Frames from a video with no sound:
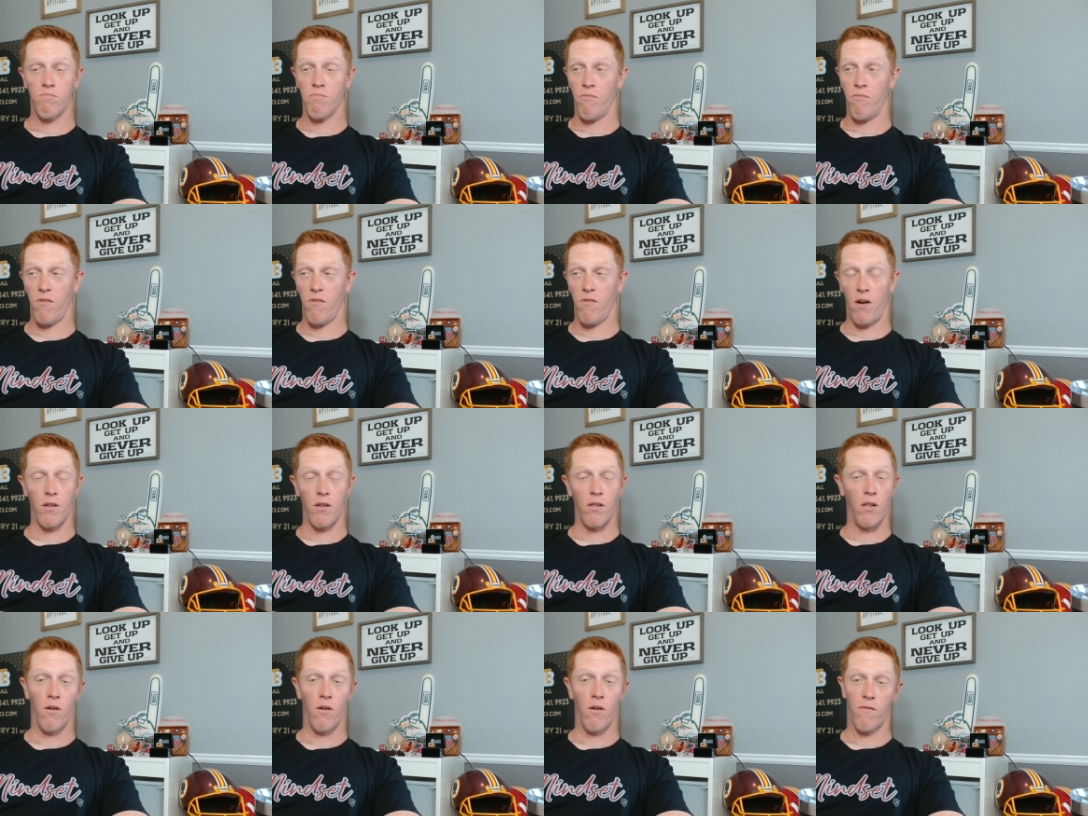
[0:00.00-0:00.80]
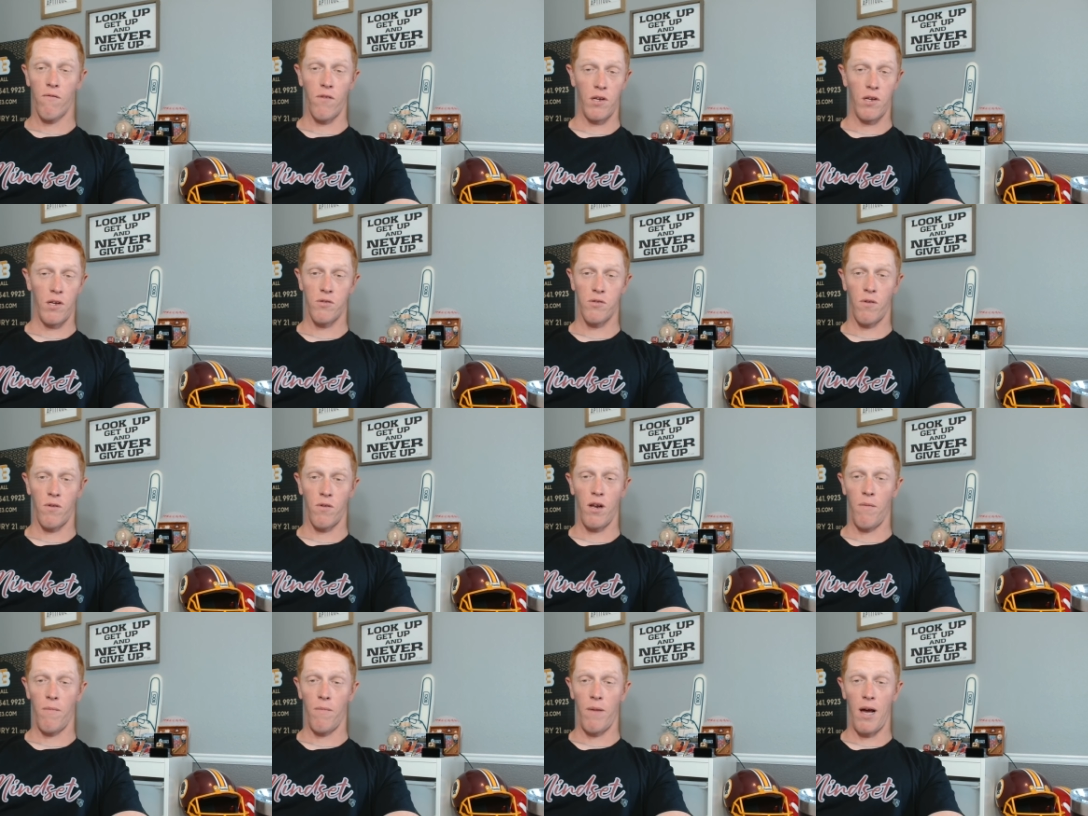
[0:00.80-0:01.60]
very low fixed
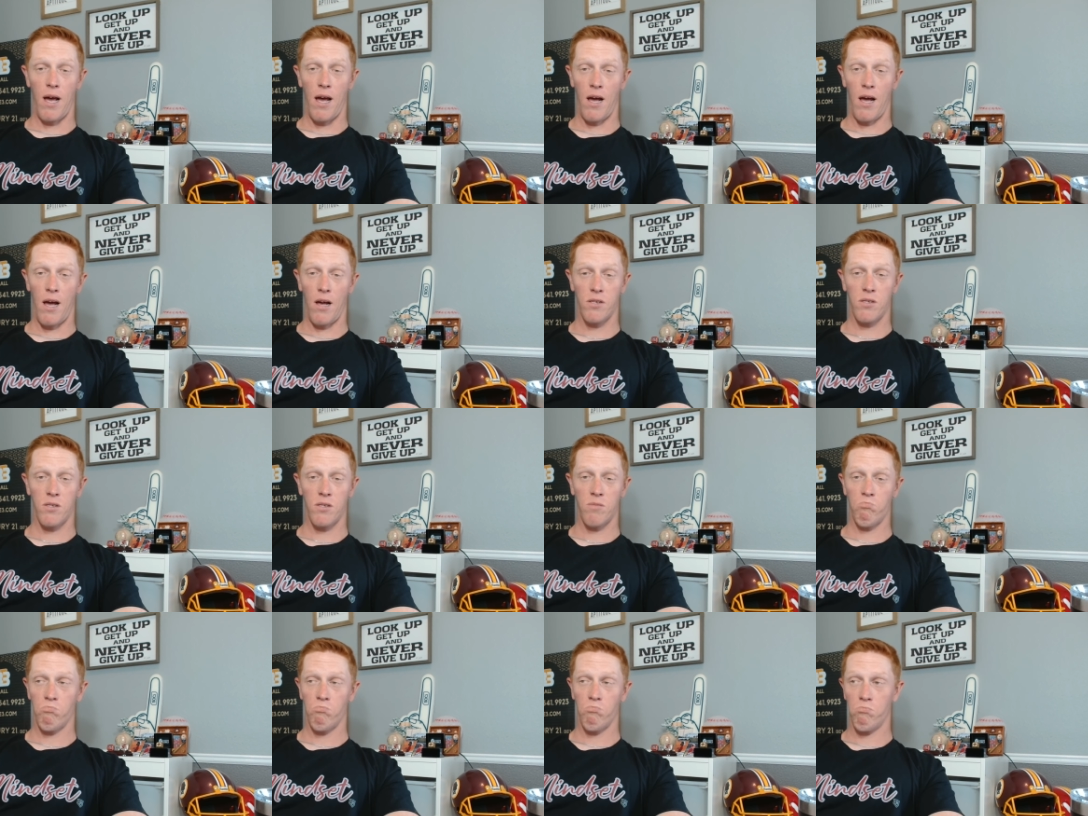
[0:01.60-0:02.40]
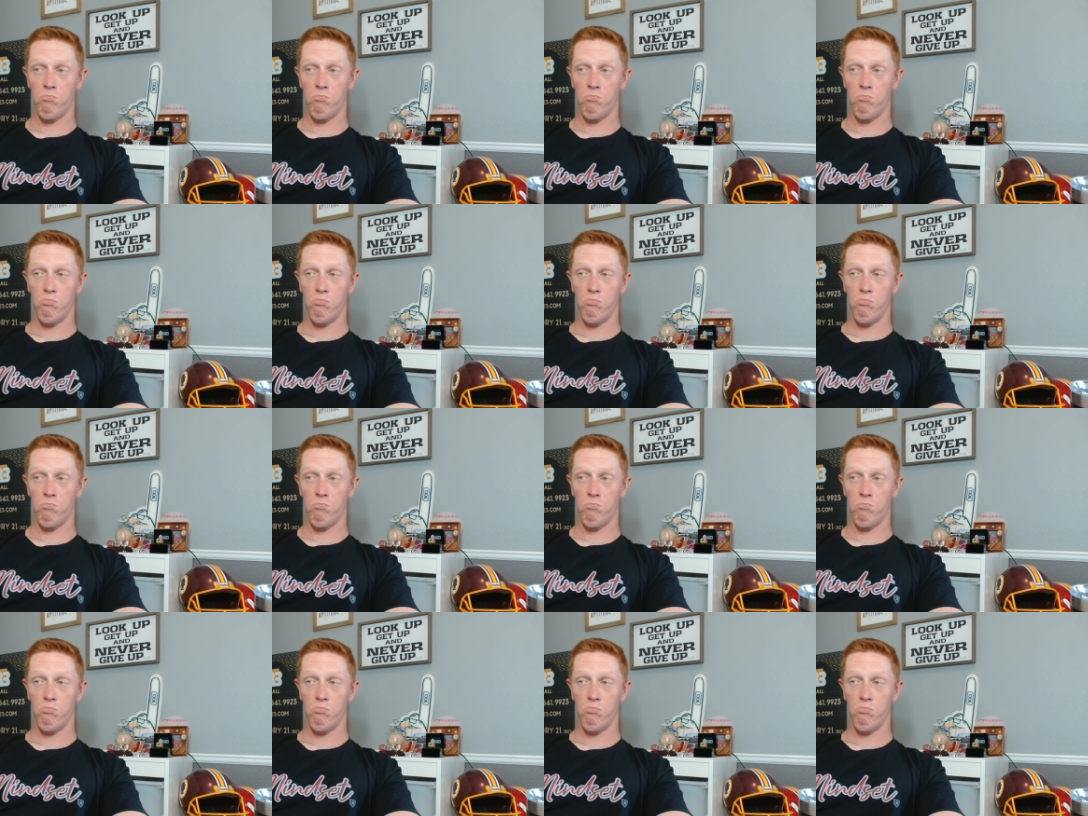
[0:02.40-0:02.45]
rate on my house.